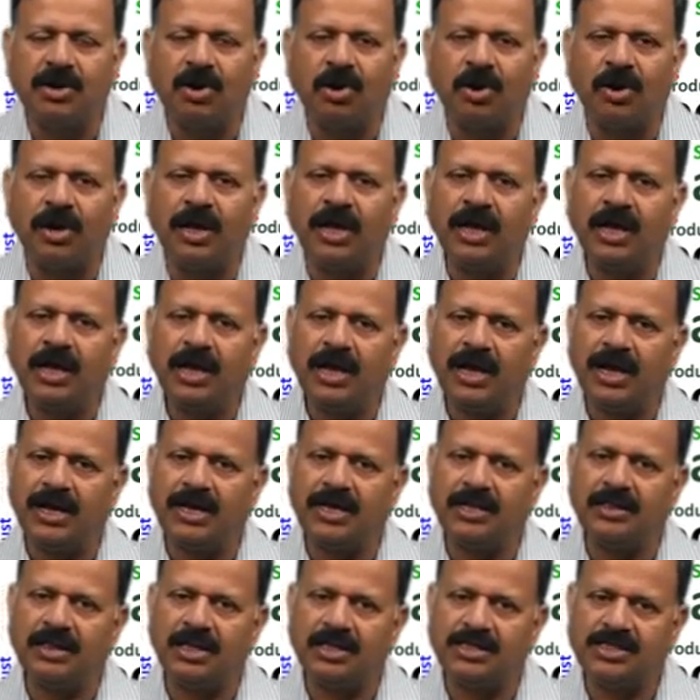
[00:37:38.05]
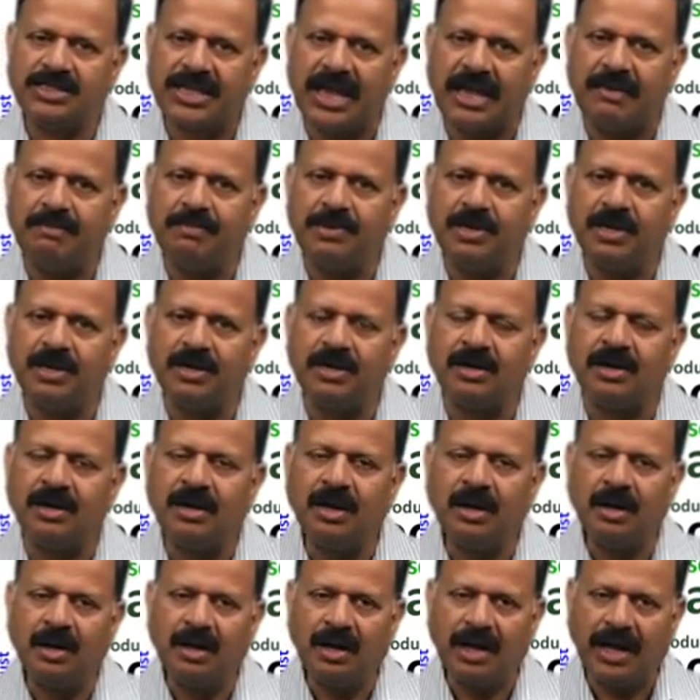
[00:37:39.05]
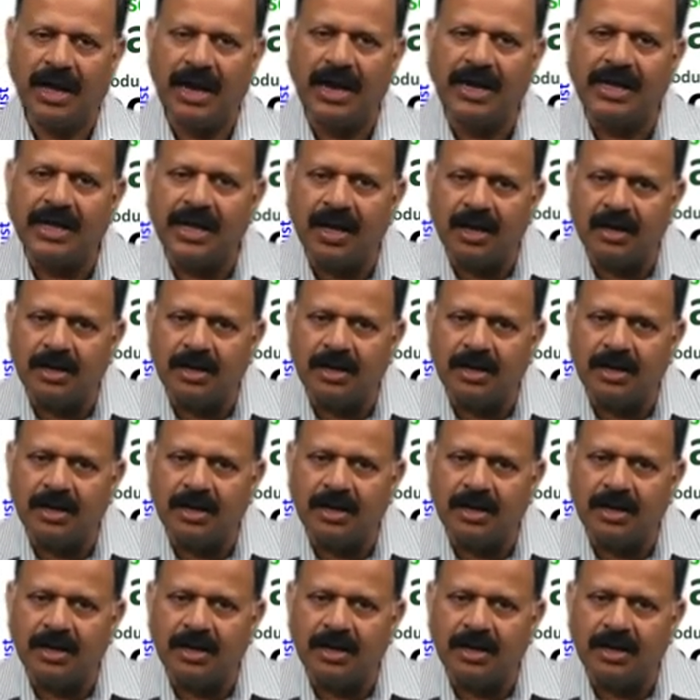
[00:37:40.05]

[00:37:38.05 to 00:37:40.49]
Roy, and in the same year, L.K.